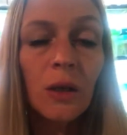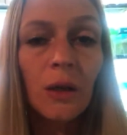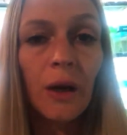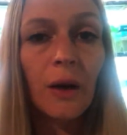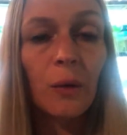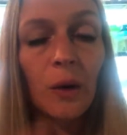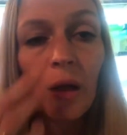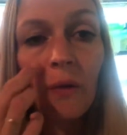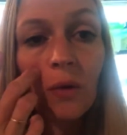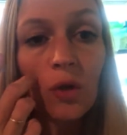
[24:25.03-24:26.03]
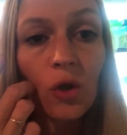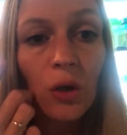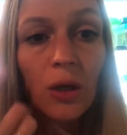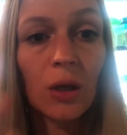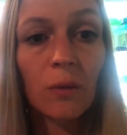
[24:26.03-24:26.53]
Now, if you're
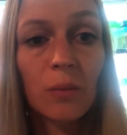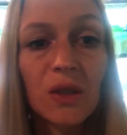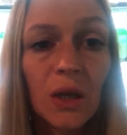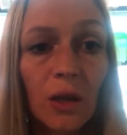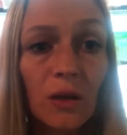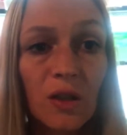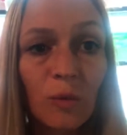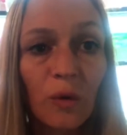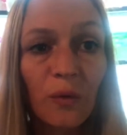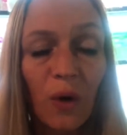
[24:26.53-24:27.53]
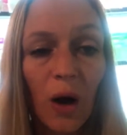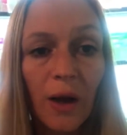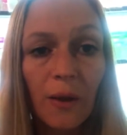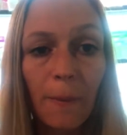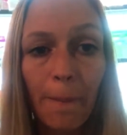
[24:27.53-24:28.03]
treating particularly small
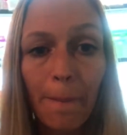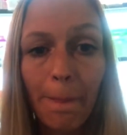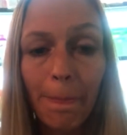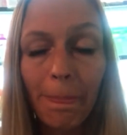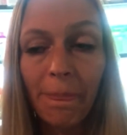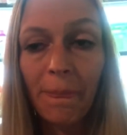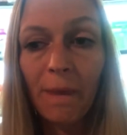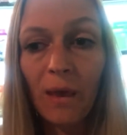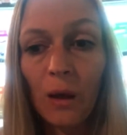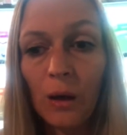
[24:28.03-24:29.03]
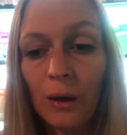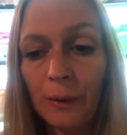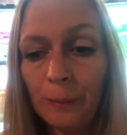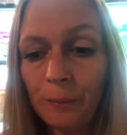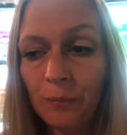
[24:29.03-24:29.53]
fry,
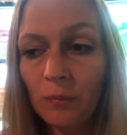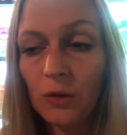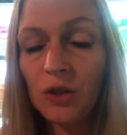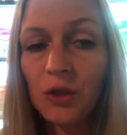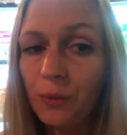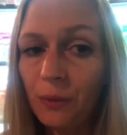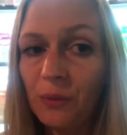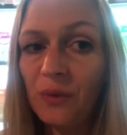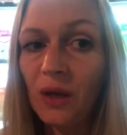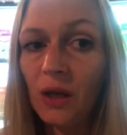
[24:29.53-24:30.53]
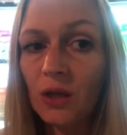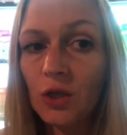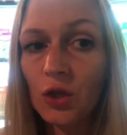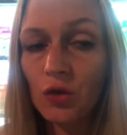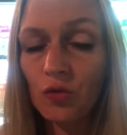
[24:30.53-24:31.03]
do it with
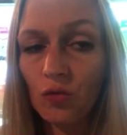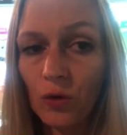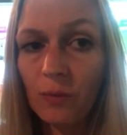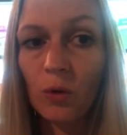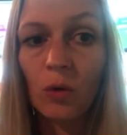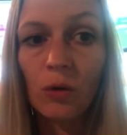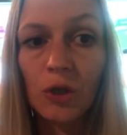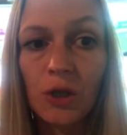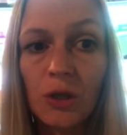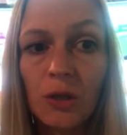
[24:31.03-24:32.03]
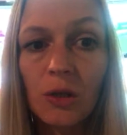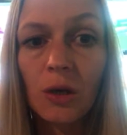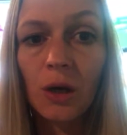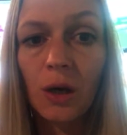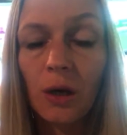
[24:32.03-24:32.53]
extreme caution.
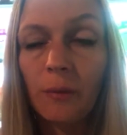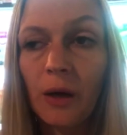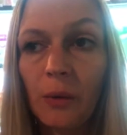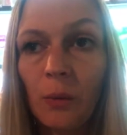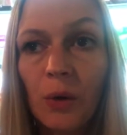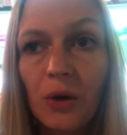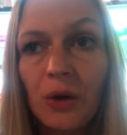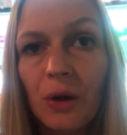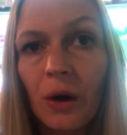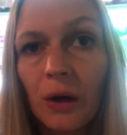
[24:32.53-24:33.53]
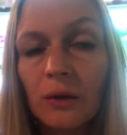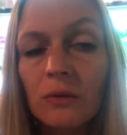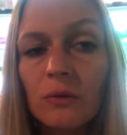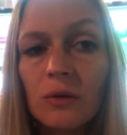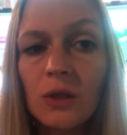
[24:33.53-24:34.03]
I would not
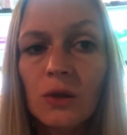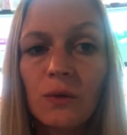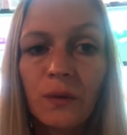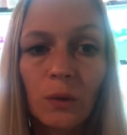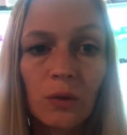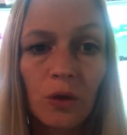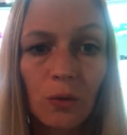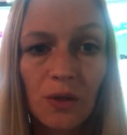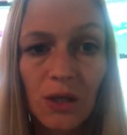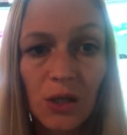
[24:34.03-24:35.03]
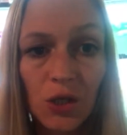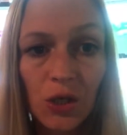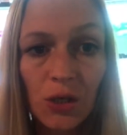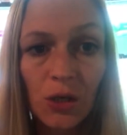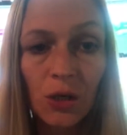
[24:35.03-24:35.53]
do full
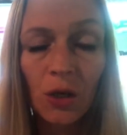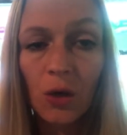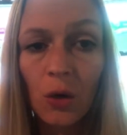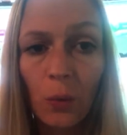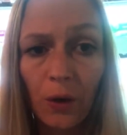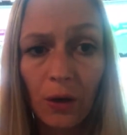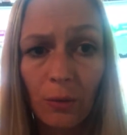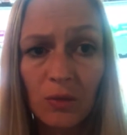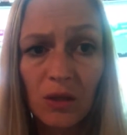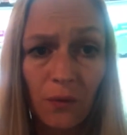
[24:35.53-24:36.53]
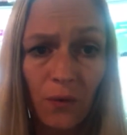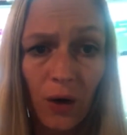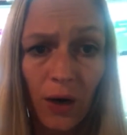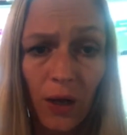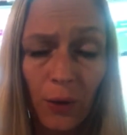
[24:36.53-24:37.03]
dosage. When it comes to
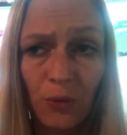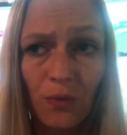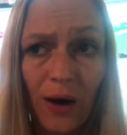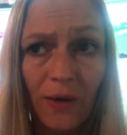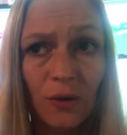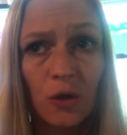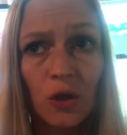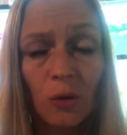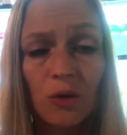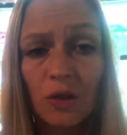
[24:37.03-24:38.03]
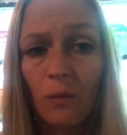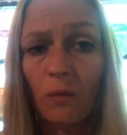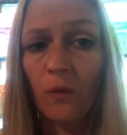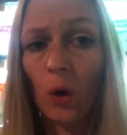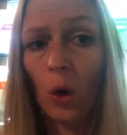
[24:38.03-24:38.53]
fry, I would rather dose them
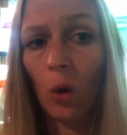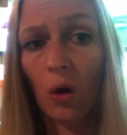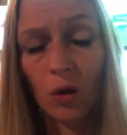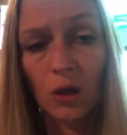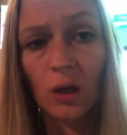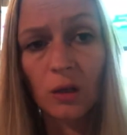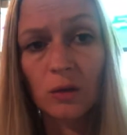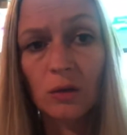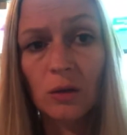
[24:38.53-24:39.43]
for longer.